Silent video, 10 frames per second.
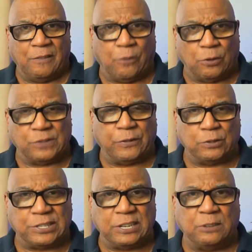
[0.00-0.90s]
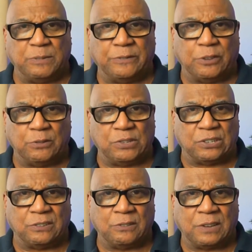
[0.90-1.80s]
for the foreseeable
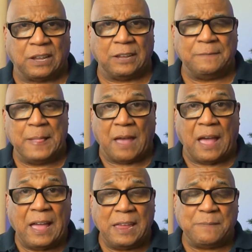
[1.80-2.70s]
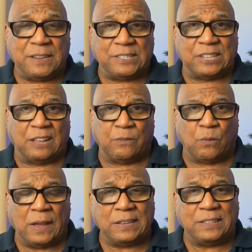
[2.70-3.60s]
future, okay? I myself,
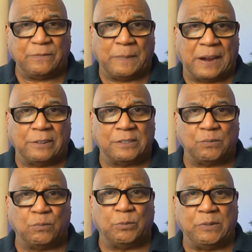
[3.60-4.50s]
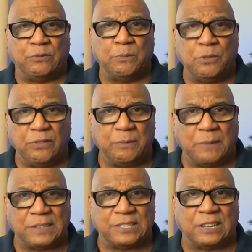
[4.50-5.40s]
Wycliffe Barrett, will be removing
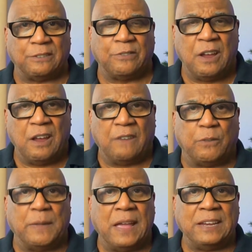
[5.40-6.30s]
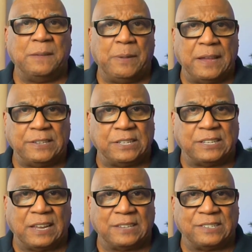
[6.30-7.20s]
myself from any beta
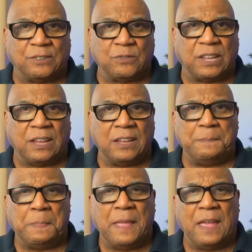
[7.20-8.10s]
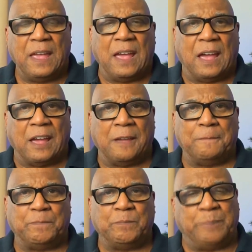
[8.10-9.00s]
tests, okay?
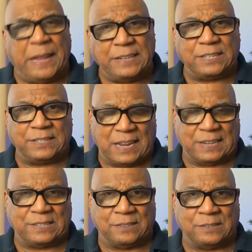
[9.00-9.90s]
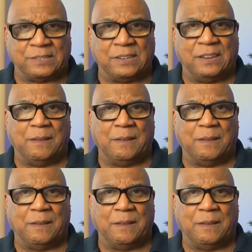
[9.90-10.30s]
Beta testers,